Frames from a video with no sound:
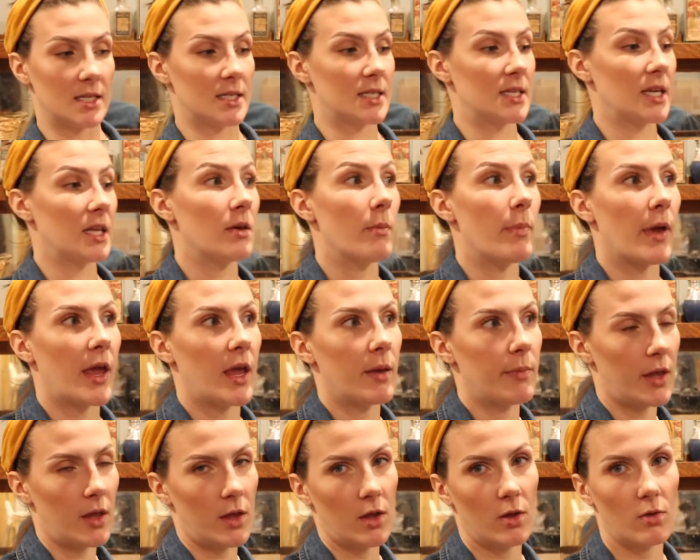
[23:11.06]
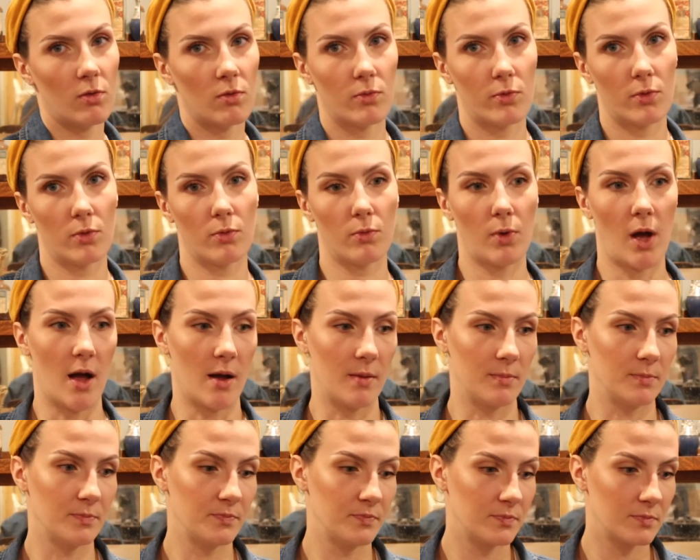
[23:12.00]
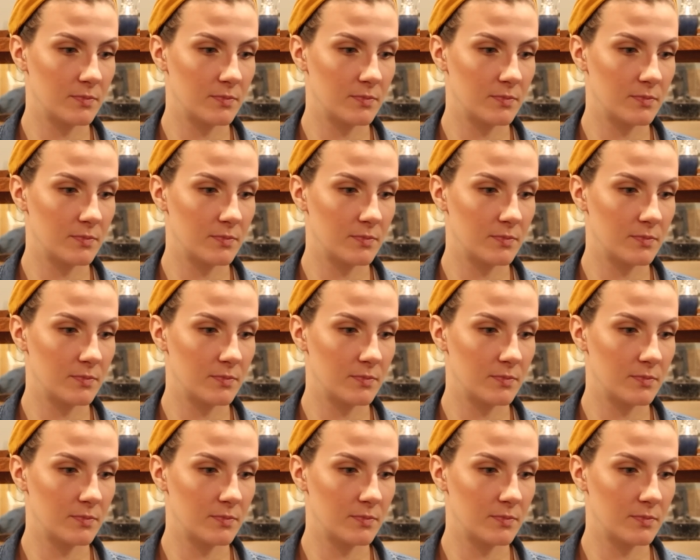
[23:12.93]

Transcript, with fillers: see the baby um,